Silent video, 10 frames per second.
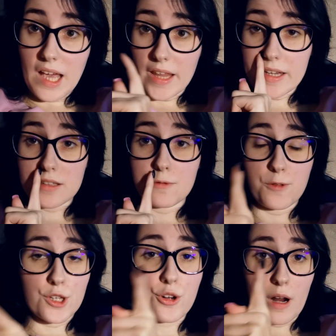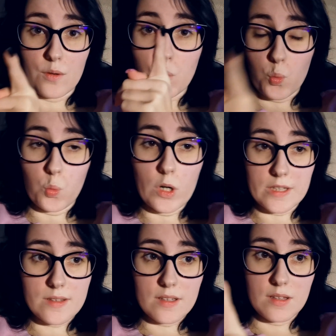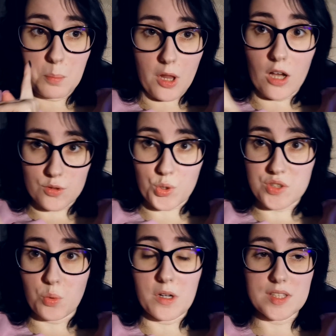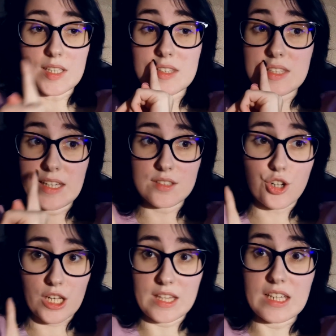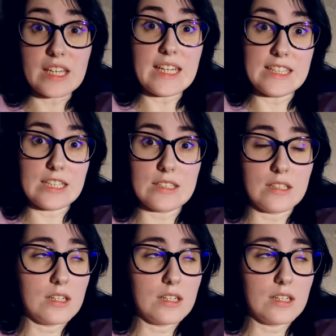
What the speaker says: and I could figure out what the plot twist was because things are getting heated.